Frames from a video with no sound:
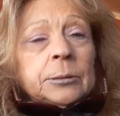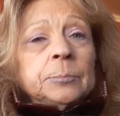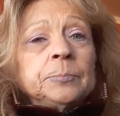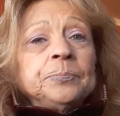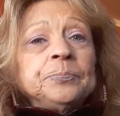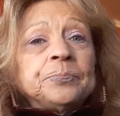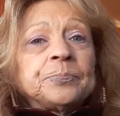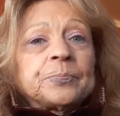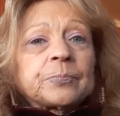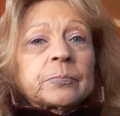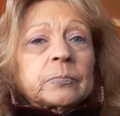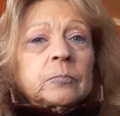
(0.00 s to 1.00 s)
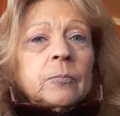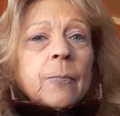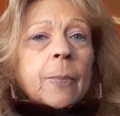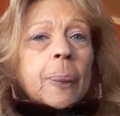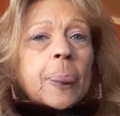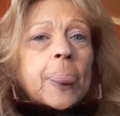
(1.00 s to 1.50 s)
to the airport to take
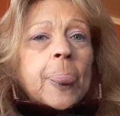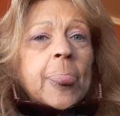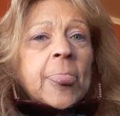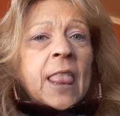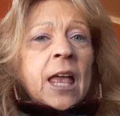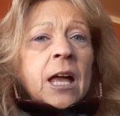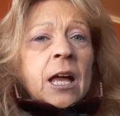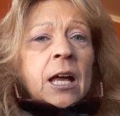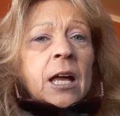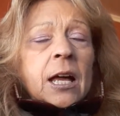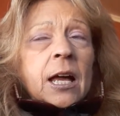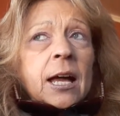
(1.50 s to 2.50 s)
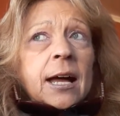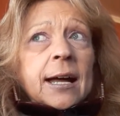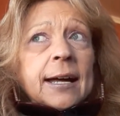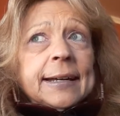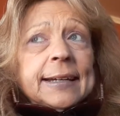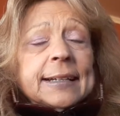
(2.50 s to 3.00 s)
somebody to the airport, so.
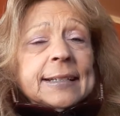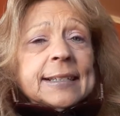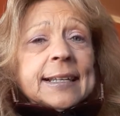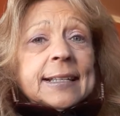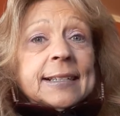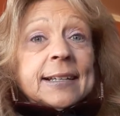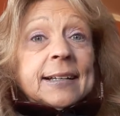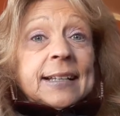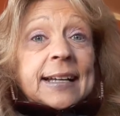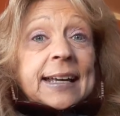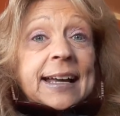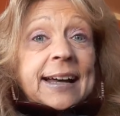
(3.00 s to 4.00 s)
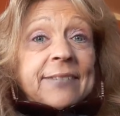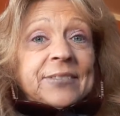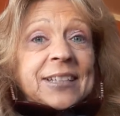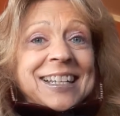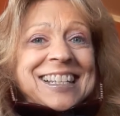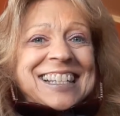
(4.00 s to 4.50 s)
I guess that's all I have
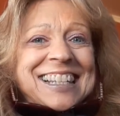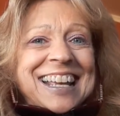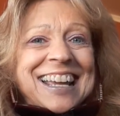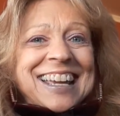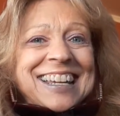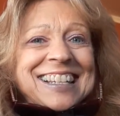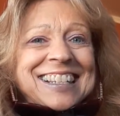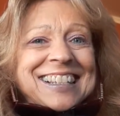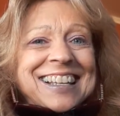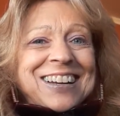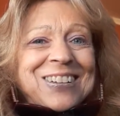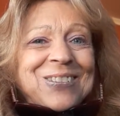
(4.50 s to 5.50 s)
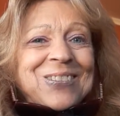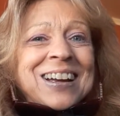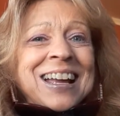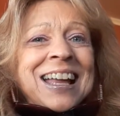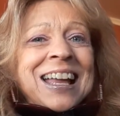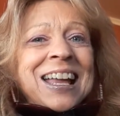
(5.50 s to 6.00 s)
to say, so
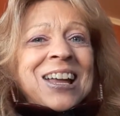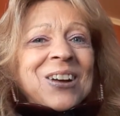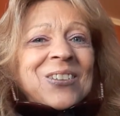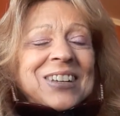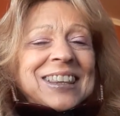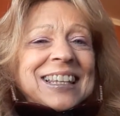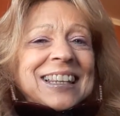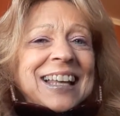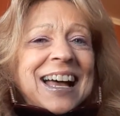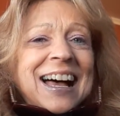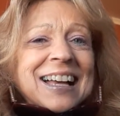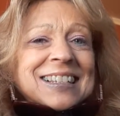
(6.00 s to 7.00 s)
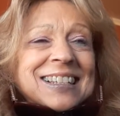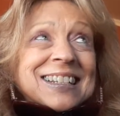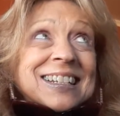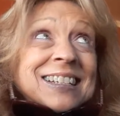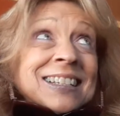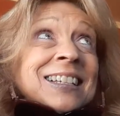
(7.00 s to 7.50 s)
with the last